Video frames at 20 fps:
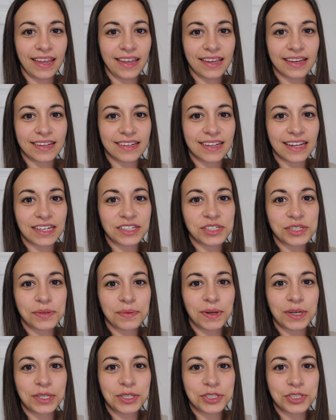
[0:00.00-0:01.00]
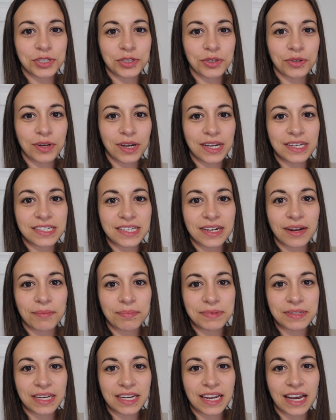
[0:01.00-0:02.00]
and I just wanted to show you guys an
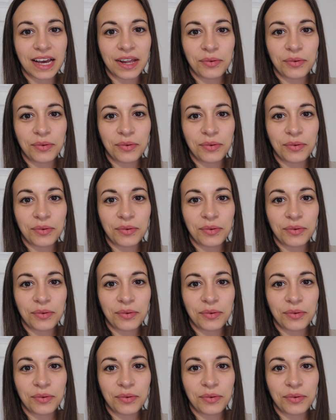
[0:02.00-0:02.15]
update